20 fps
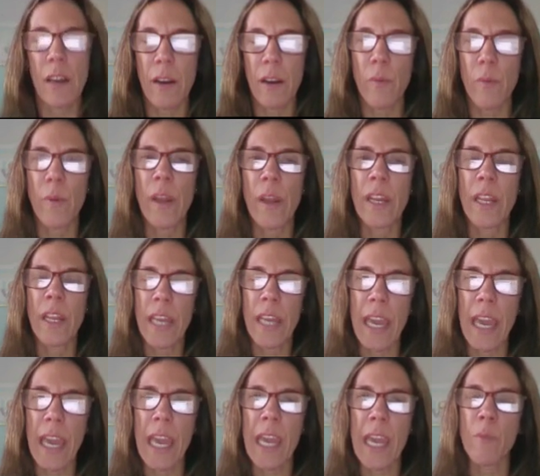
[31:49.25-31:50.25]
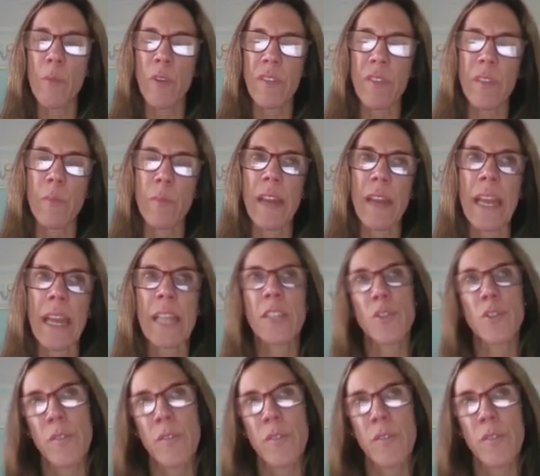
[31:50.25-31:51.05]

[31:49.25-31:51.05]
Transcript: when it came with the plants,